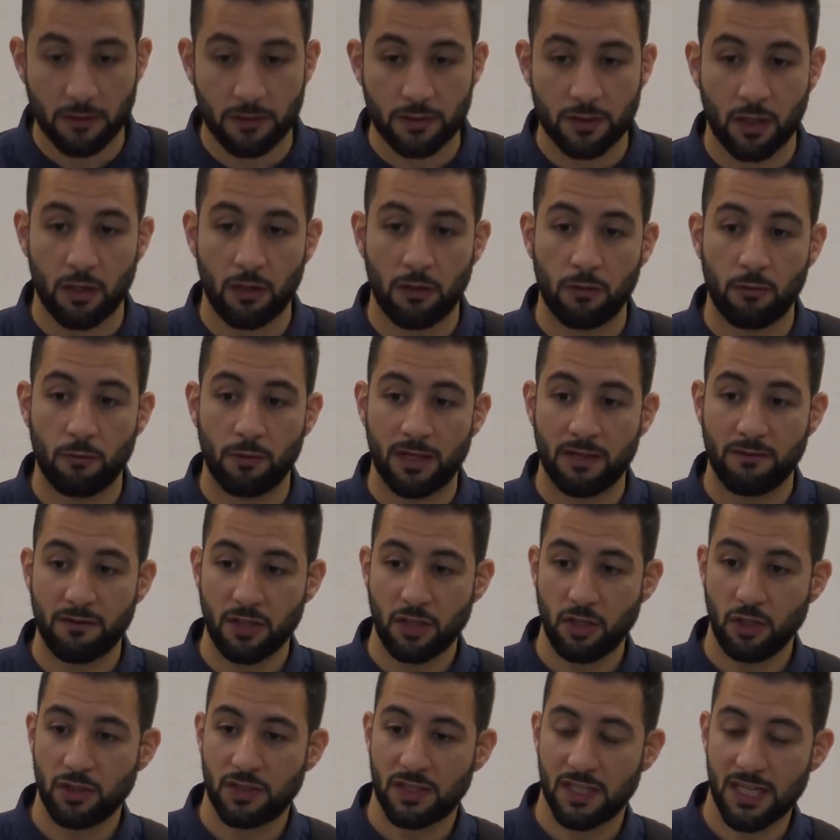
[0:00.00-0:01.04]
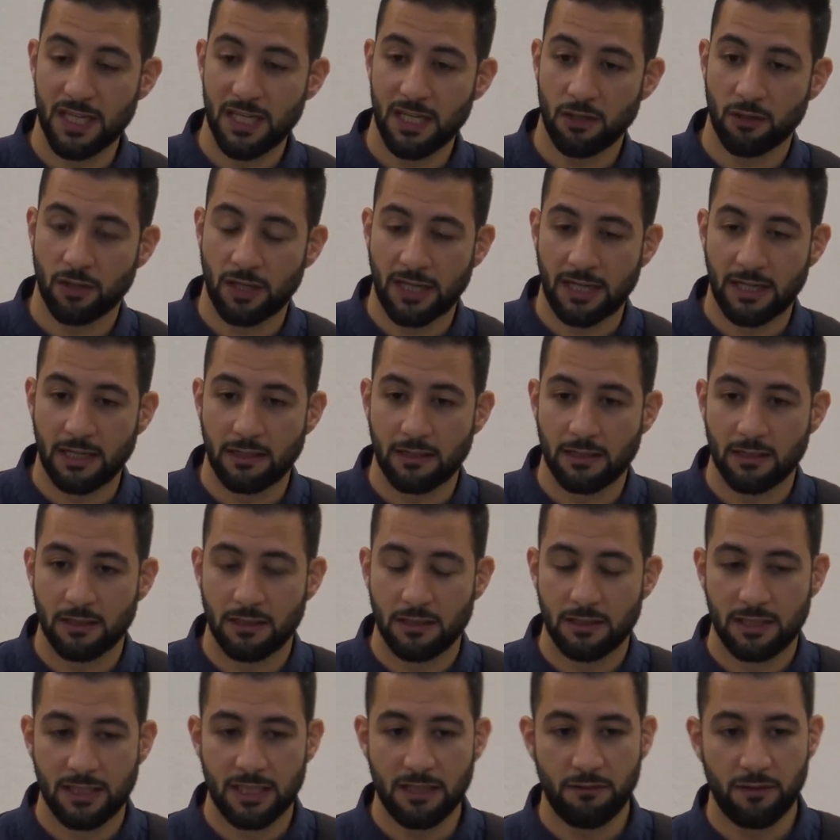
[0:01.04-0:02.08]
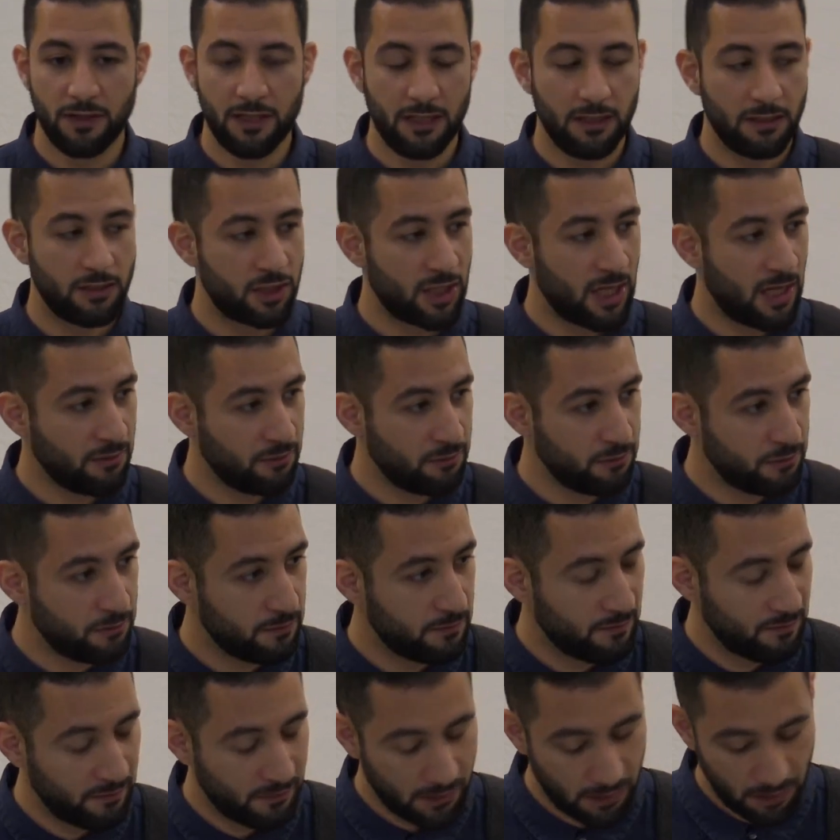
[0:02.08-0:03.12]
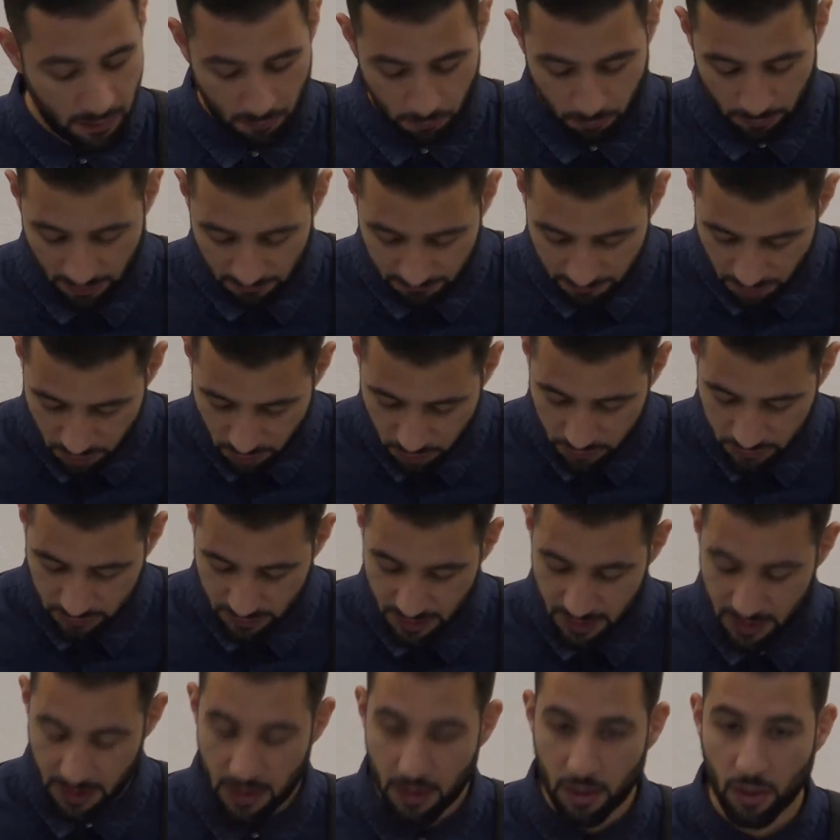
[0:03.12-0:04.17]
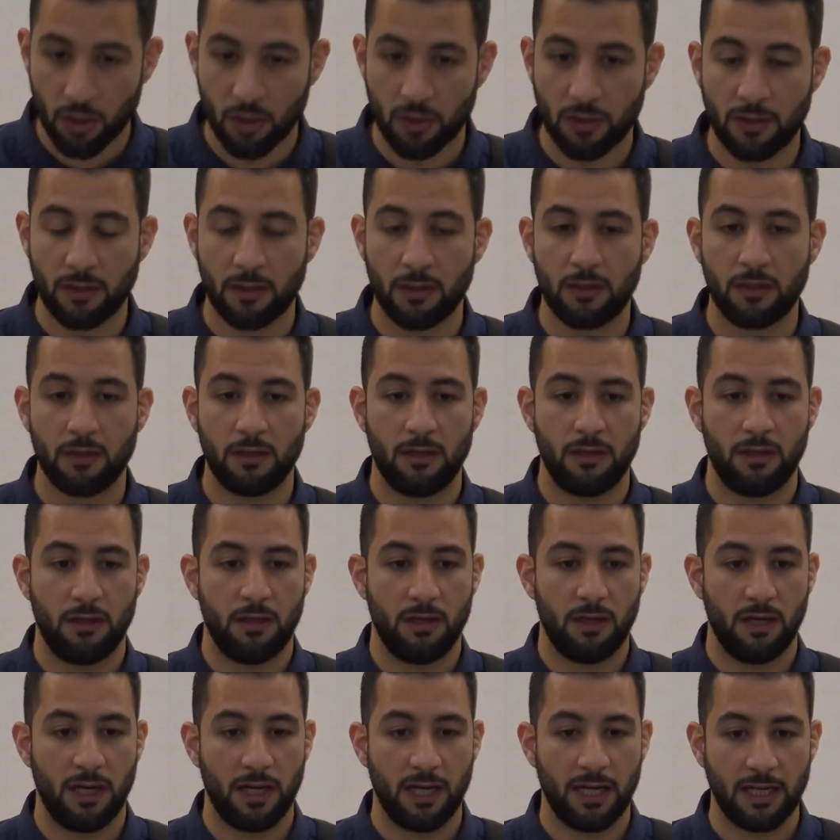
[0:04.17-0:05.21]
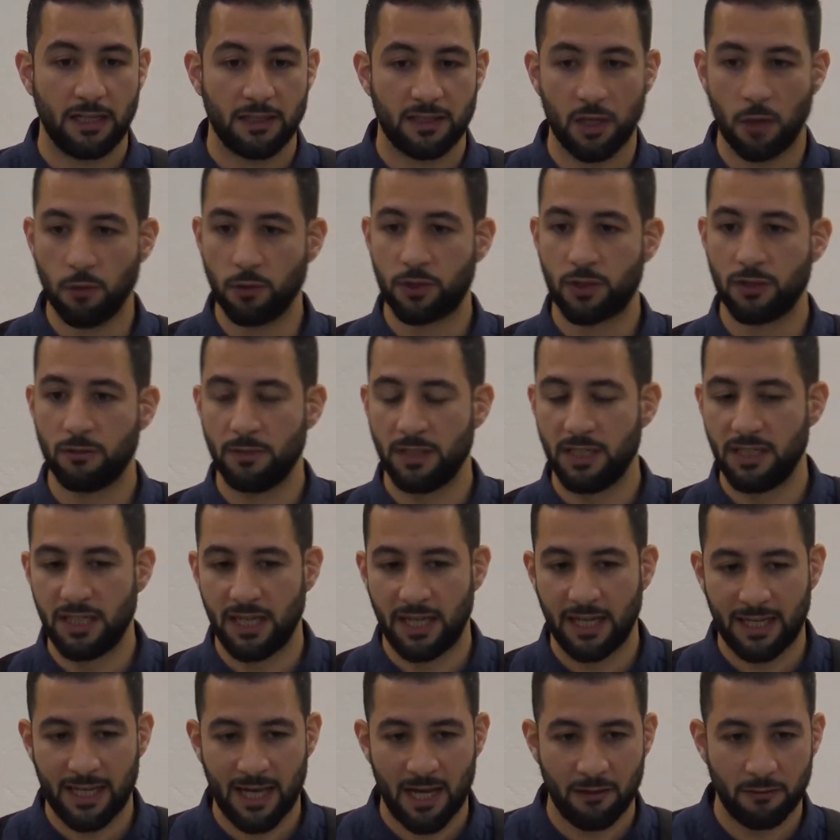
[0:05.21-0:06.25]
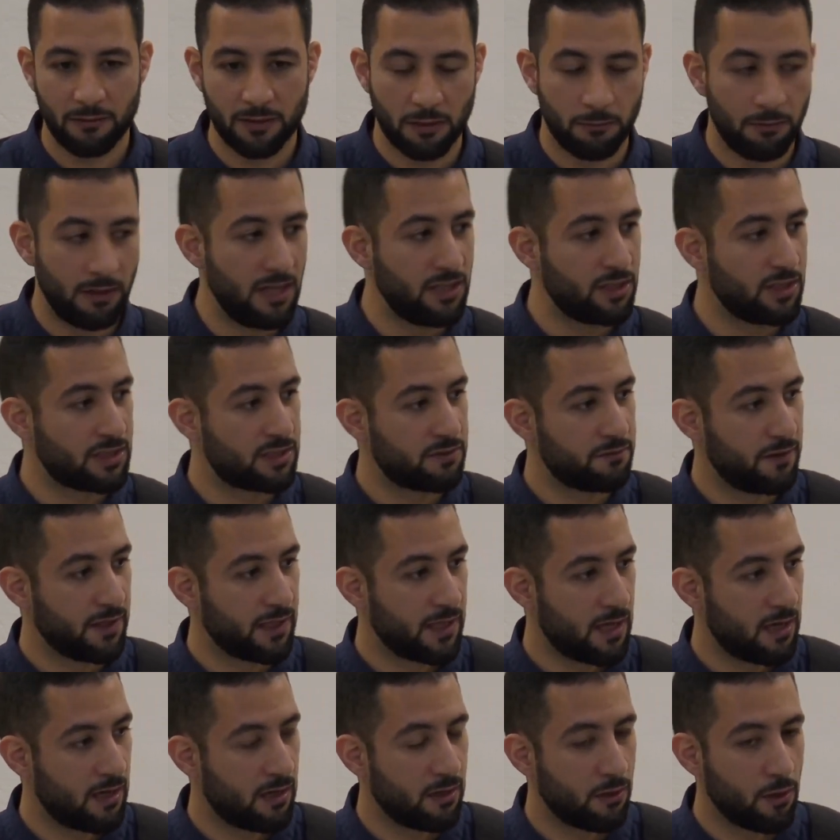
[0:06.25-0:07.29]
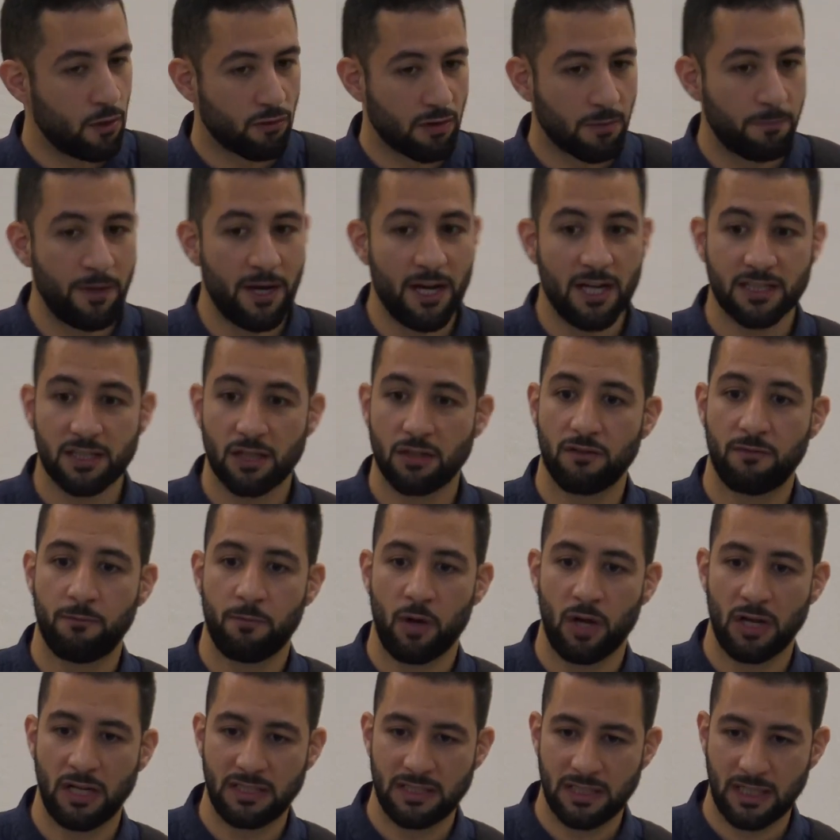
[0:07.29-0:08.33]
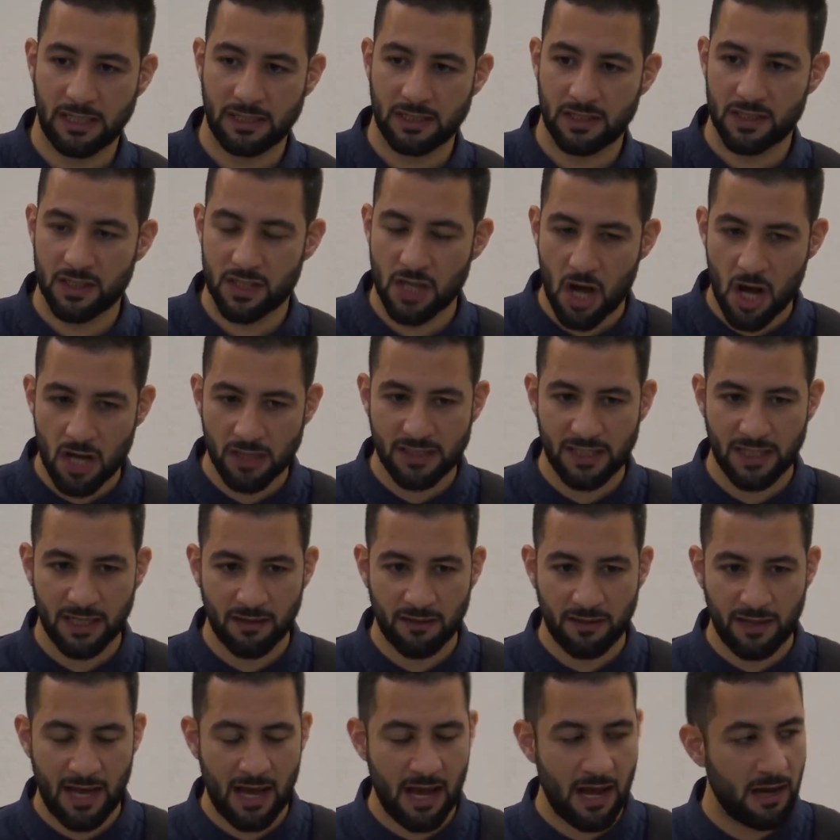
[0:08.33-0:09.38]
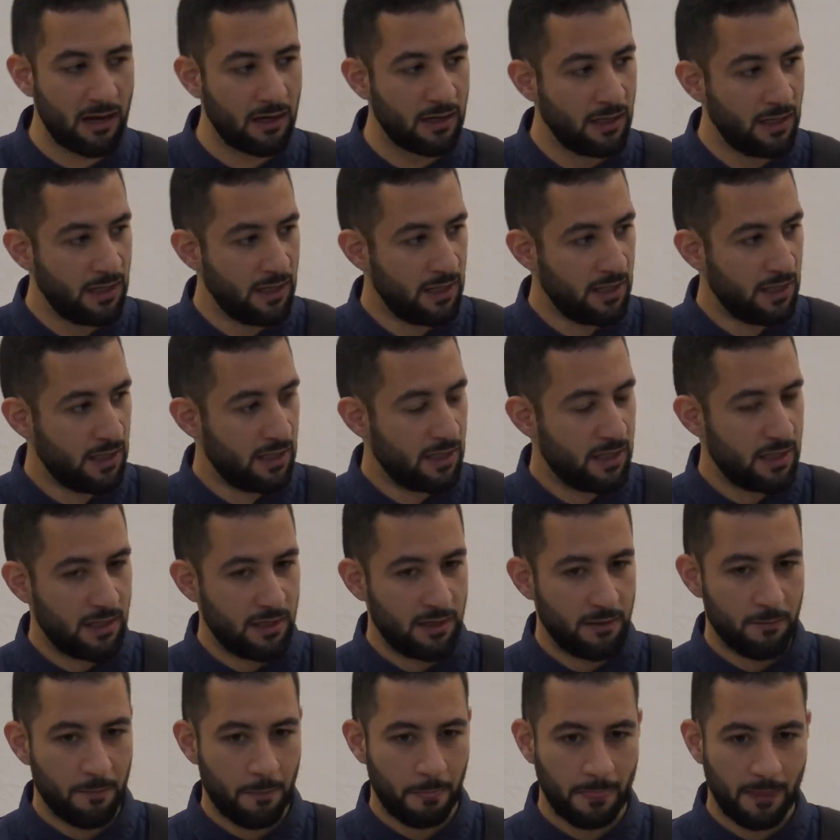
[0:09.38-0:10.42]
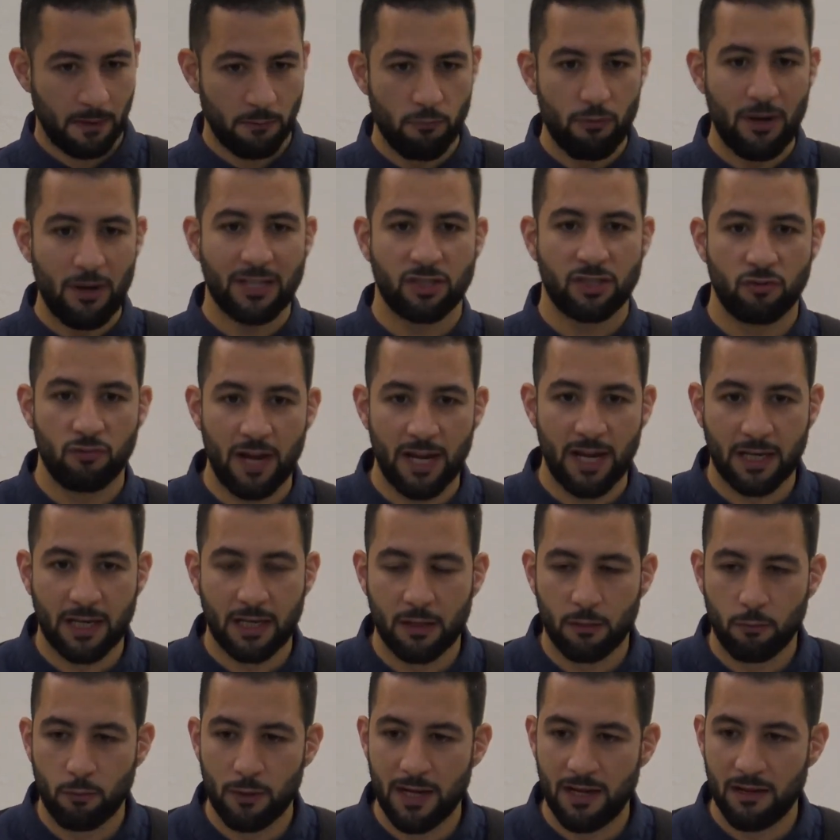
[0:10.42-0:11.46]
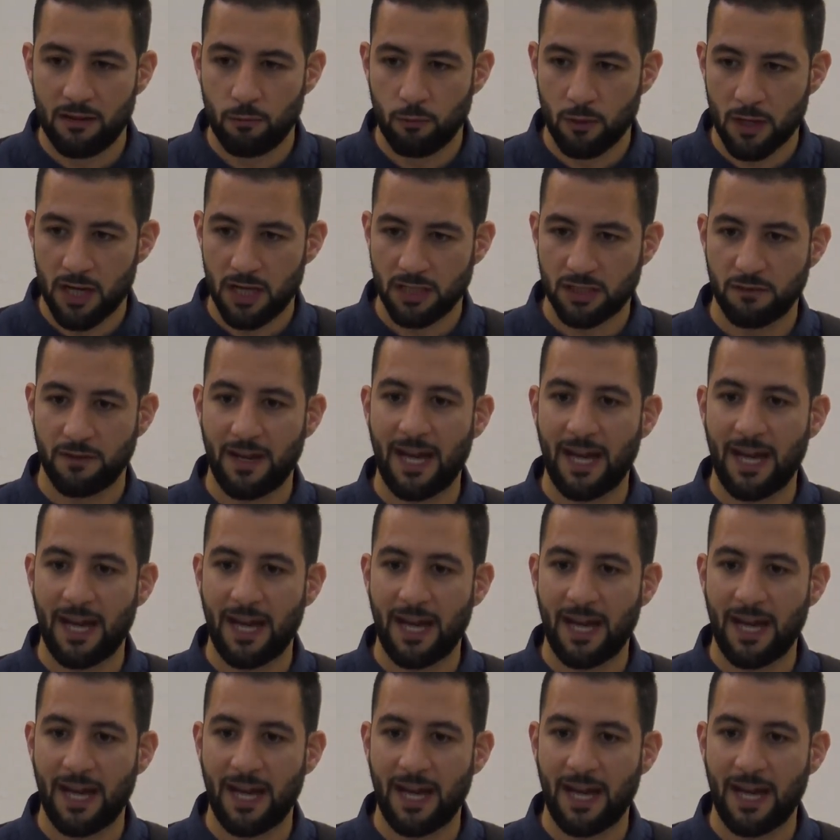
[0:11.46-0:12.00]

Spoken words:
So whenever you see on a TV channel, whenever you see on a social media account, a religious figure or a person of politics starting their rhetoric with words of